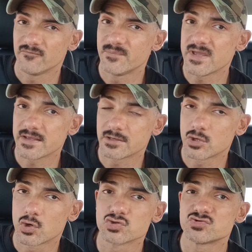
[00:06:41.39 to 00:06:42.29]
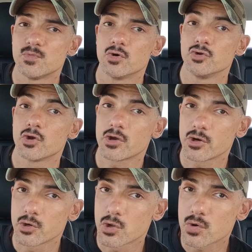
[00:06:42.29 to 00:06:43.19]
of being in ghost mode, you're
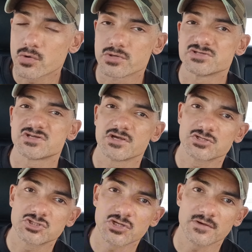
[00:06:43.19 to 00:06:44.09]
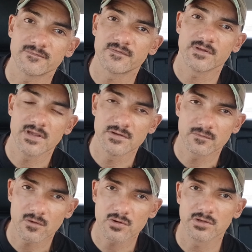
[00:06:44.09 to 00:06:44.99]
going to notice a shift
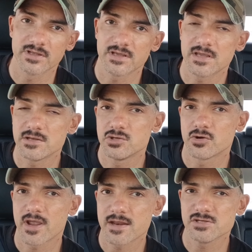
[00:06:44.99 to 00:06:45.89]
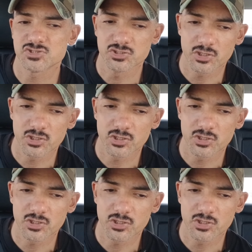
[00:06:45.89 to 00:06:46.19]
internally in your energy.